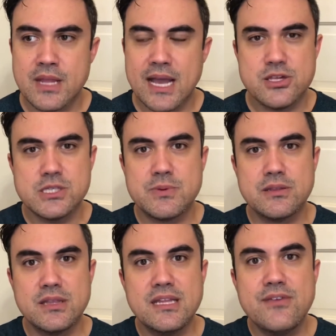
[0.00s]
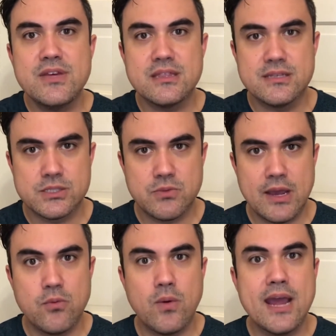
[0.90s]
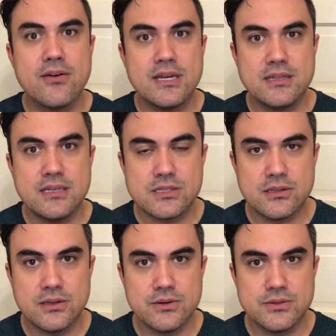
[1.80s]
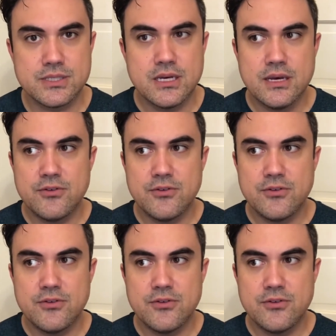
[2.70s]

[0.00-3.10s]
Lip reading: And she's been living this way, wearing these clothes,